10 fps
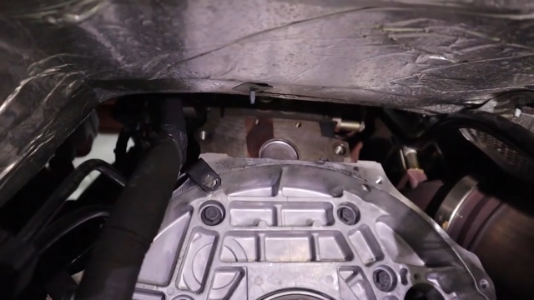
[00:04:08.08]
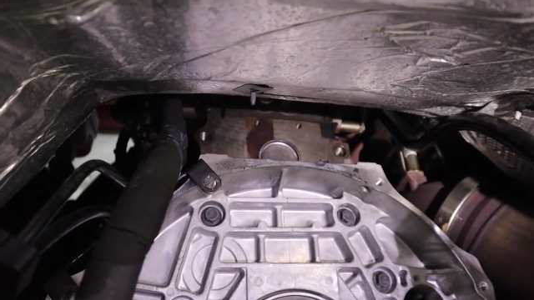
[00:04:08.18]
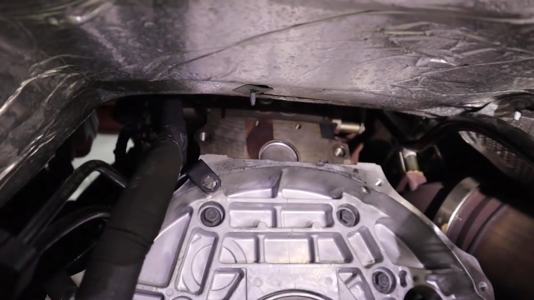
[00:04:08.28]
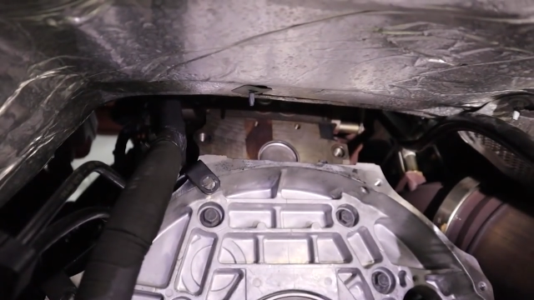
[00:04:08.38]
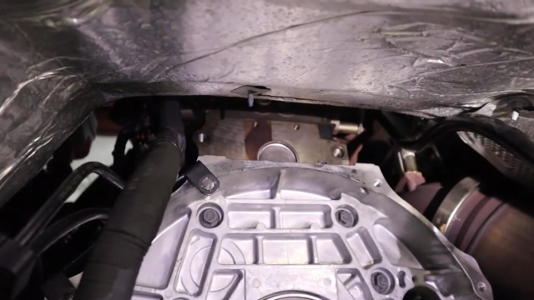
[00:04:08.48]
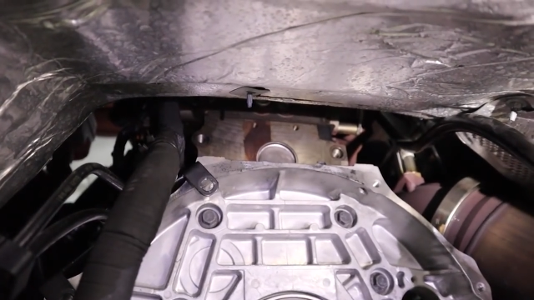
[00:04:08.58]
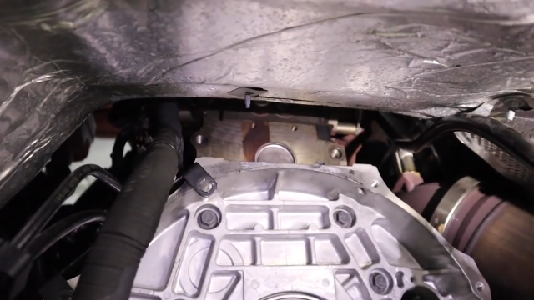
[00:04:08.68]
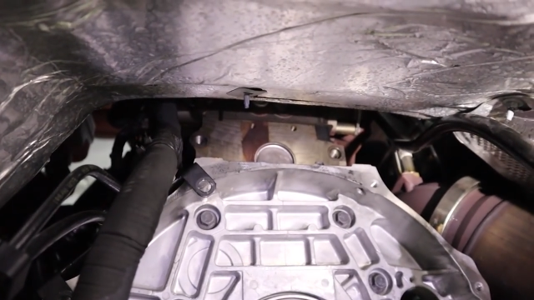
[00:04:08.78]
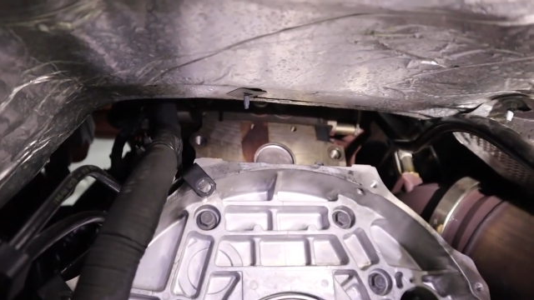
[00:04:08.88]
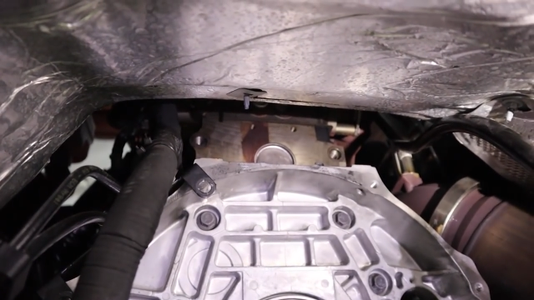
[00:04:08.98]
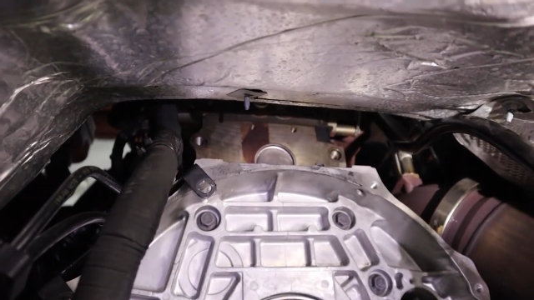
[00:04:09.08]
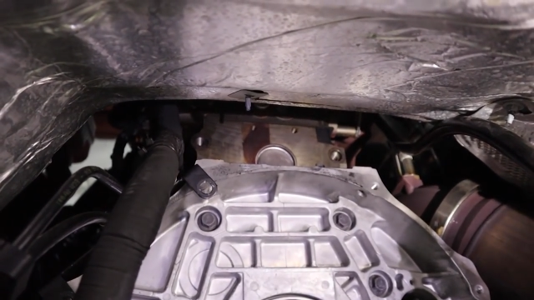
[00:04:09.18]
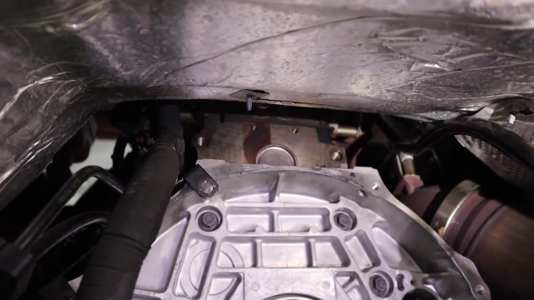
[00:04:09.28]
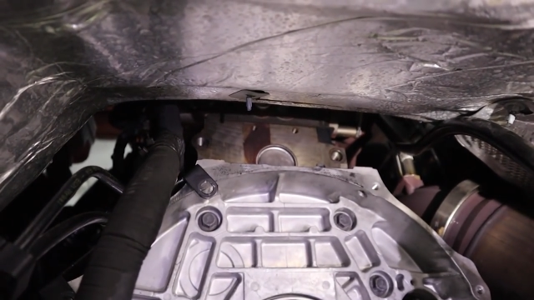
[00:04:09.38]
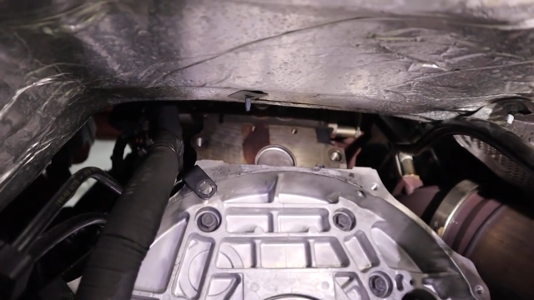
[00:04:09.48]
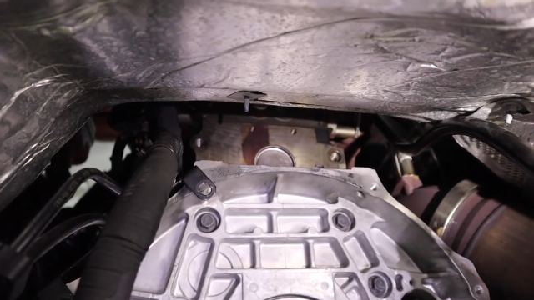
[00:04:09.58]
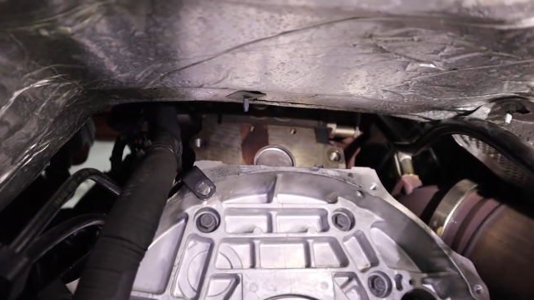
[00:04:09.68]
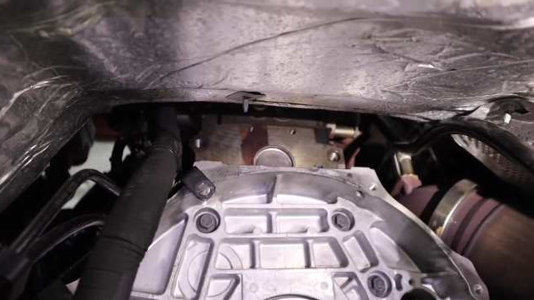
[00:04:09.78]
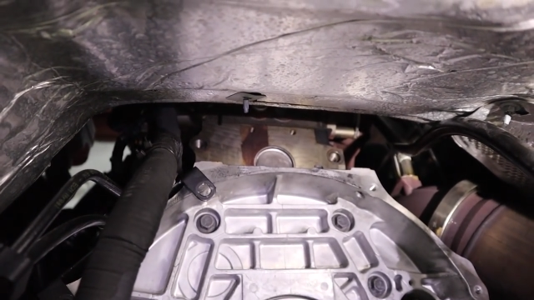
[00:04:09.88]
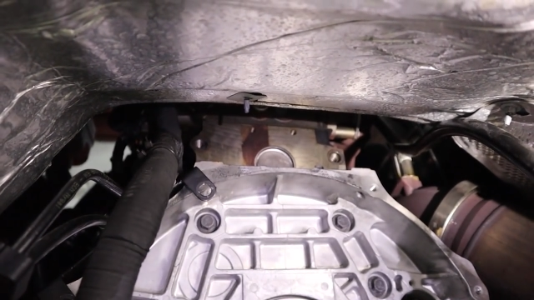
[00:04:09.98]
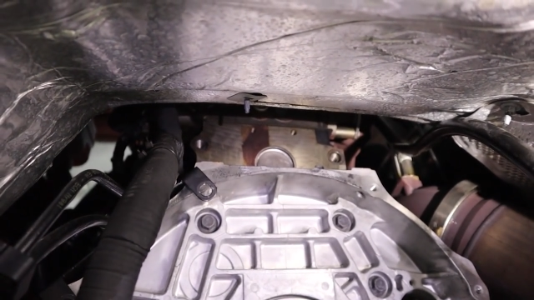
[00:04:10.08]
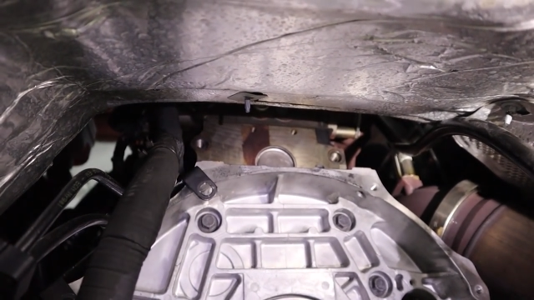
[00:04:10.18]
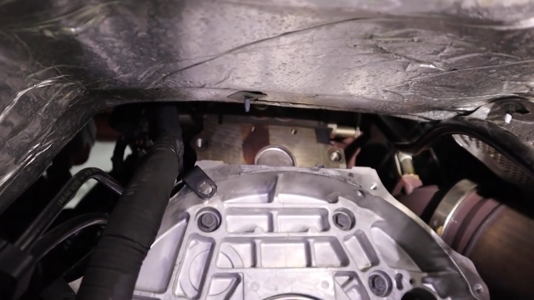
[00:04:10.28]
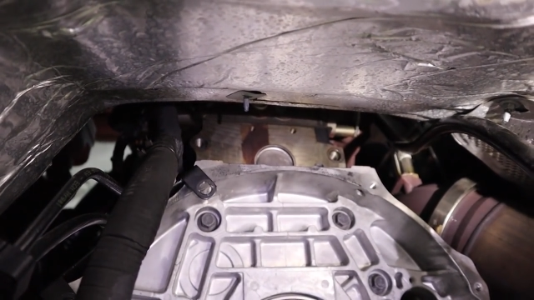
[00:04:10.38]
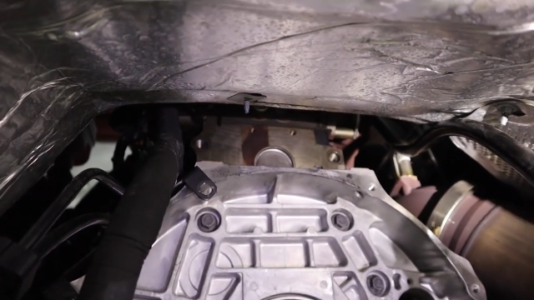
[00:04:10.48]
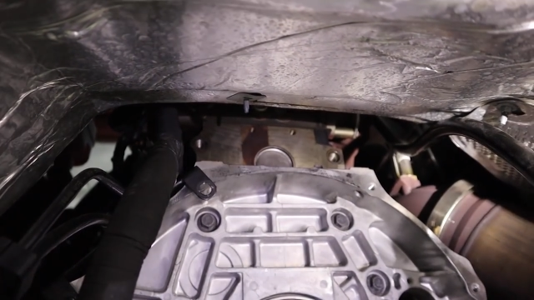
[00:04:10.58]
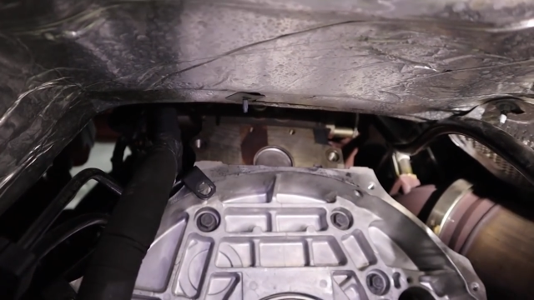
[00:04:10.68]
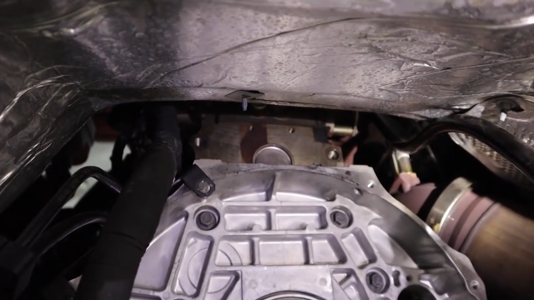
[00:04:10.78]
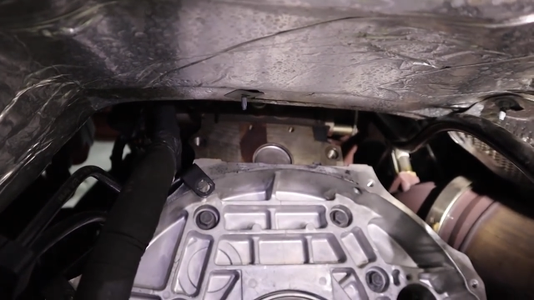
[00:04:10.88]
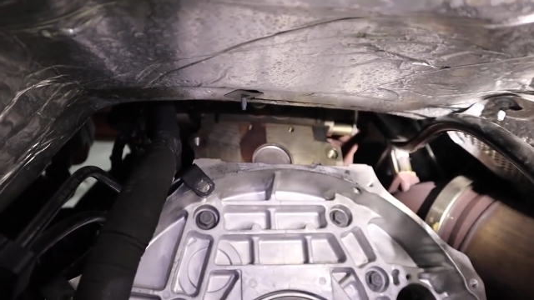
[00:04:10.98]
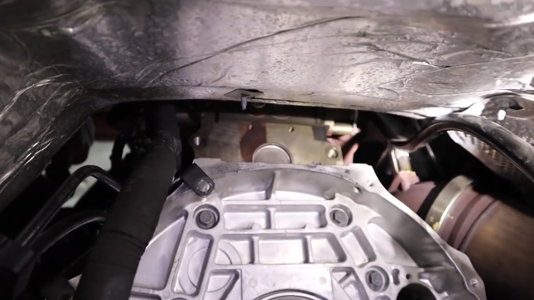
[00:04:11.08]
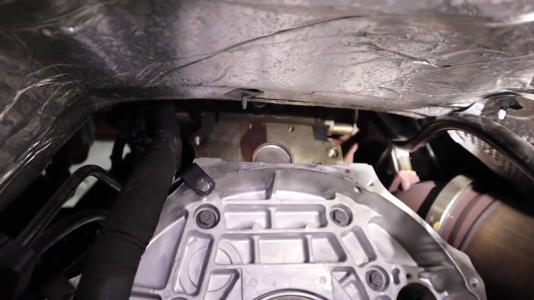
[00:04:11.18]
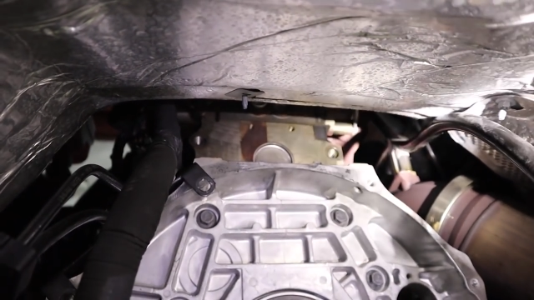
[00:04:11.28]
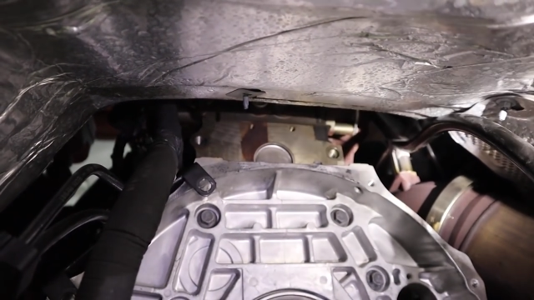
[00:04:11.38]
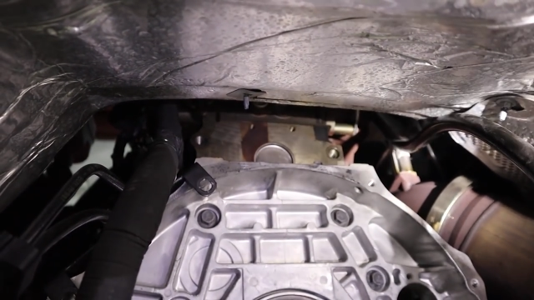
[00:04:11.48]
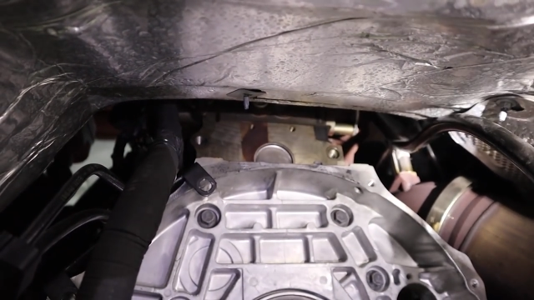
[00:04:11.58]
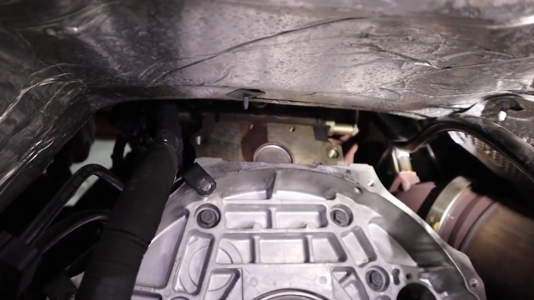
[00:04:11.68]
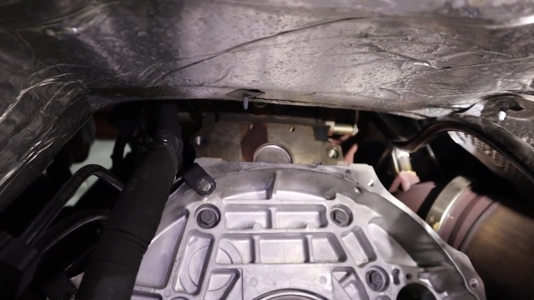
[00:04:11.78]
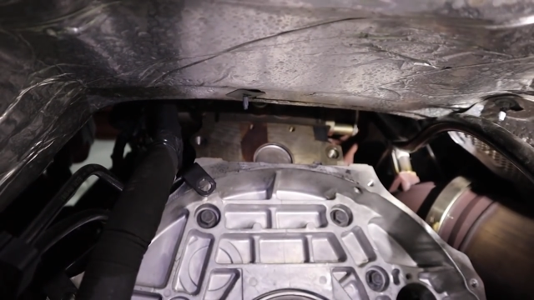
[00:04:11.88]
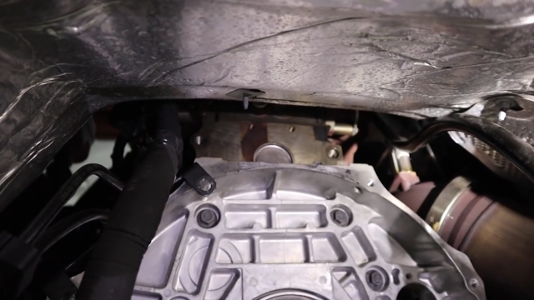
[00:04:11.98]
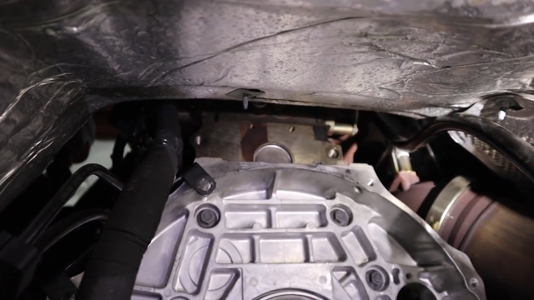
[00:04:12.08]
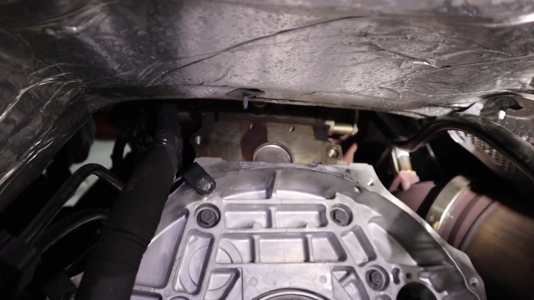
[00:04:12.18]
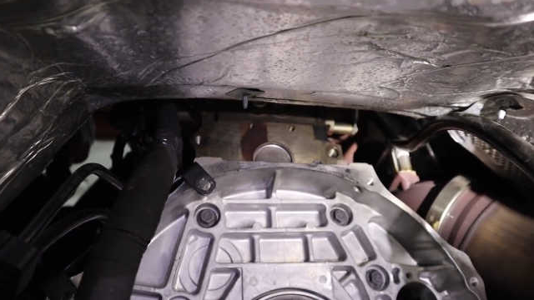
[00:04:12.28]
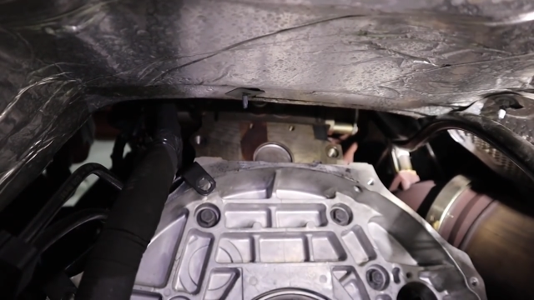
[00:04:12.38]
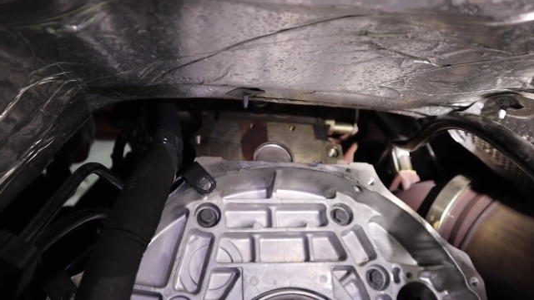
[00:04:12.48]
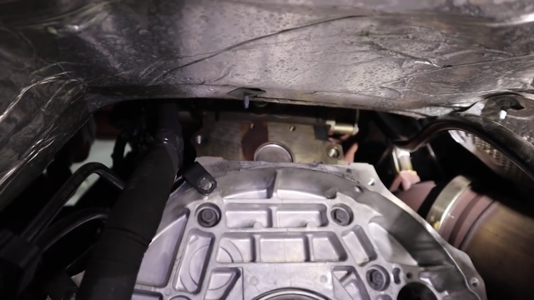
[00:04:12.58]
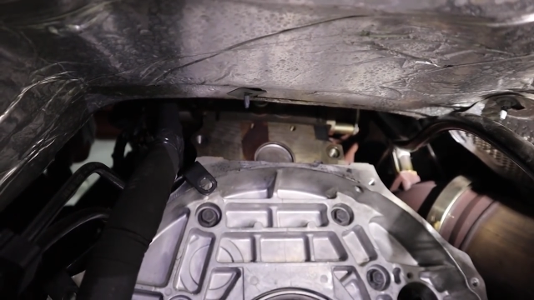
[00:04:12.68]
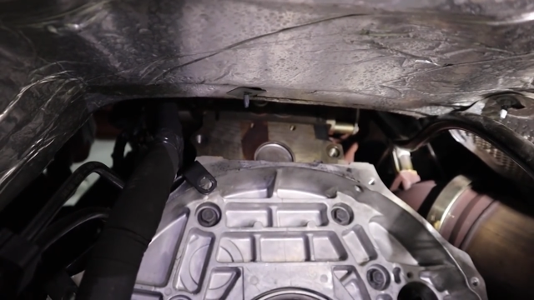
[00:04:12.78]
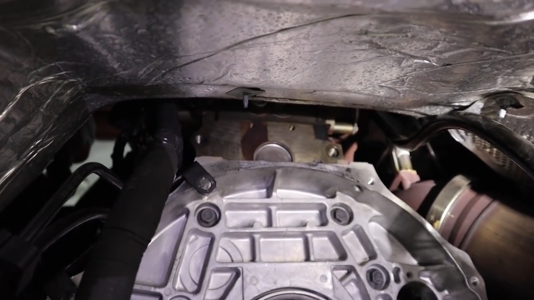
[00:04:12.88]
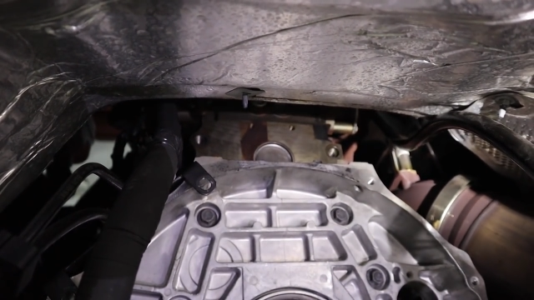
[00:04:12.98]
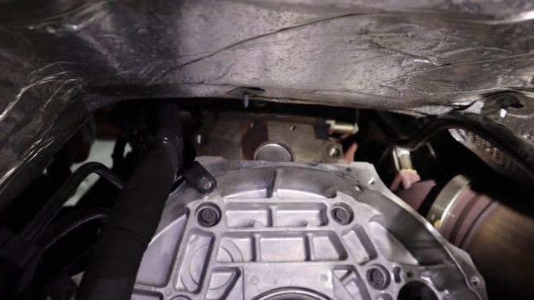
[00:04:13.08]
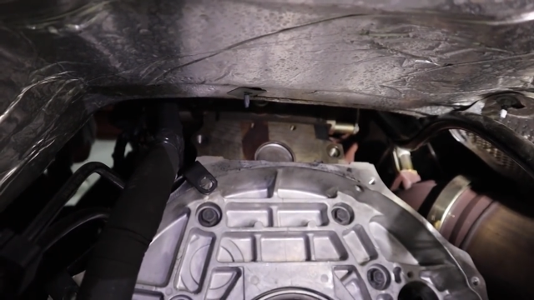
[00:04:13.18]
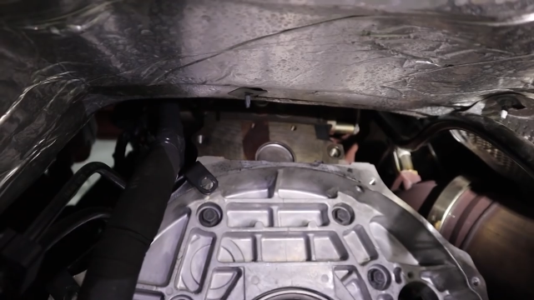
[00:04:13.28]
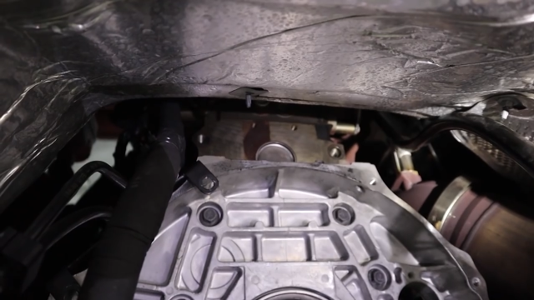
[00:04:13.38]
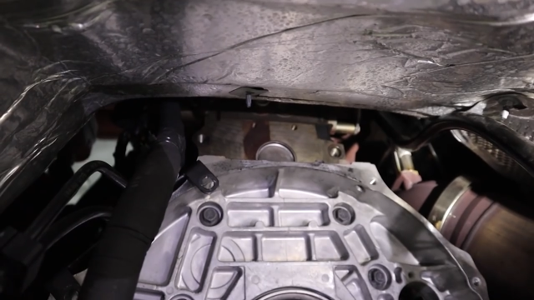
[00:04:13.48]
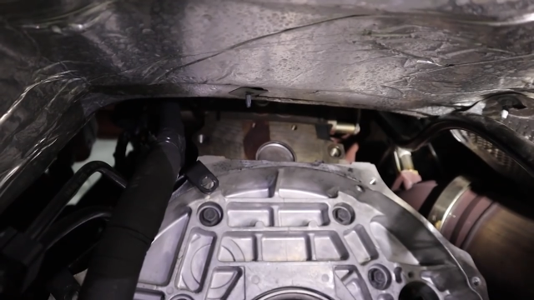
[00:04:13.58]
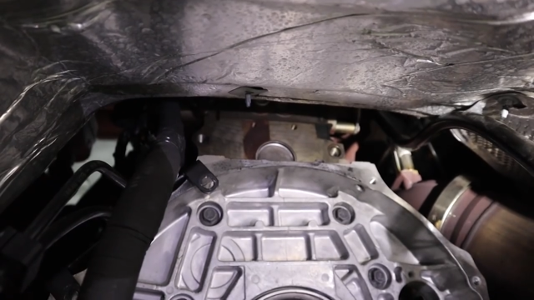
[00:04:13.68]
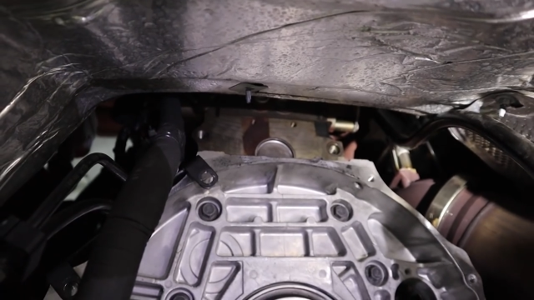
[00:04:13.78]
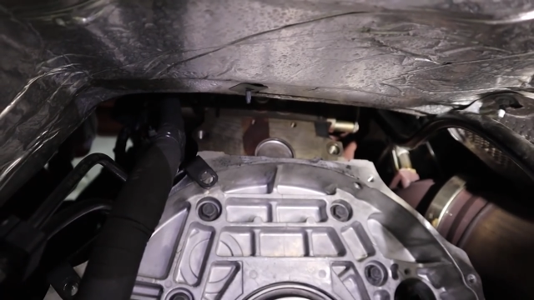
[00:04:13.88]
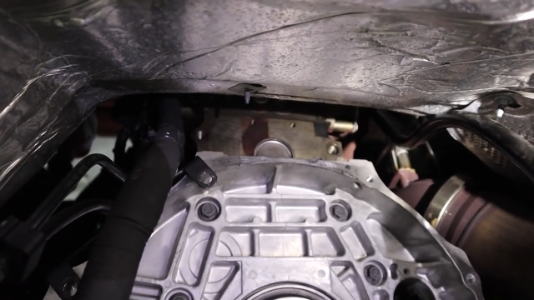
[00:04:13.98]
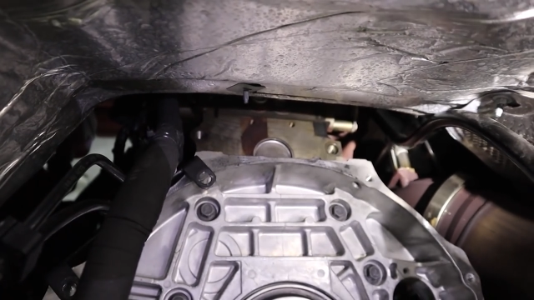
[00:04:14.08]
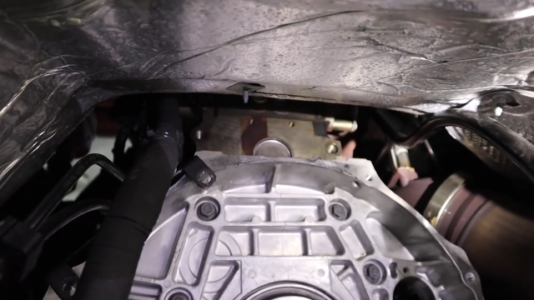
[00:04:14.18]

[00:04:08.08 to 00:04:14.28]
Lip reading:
[unreadable: no face in view]